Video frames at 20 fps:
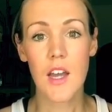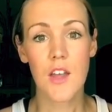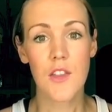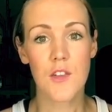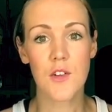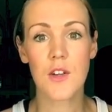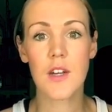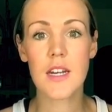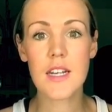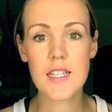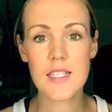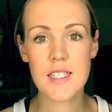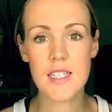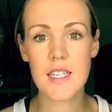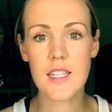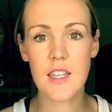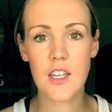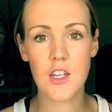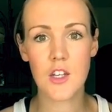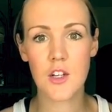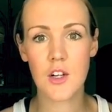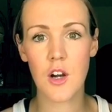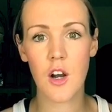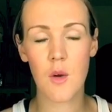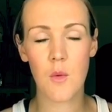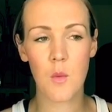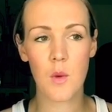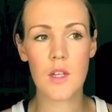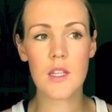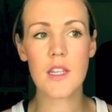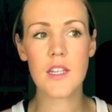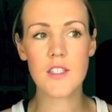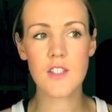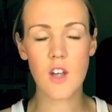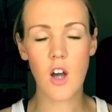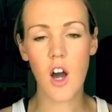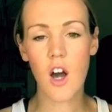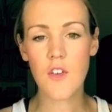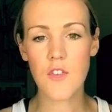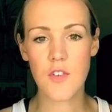they're gonna see that you're willing to
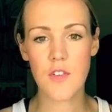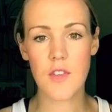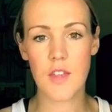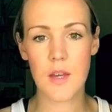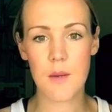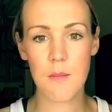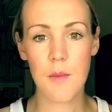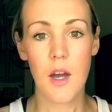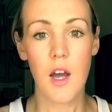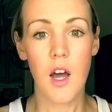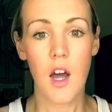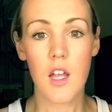offer them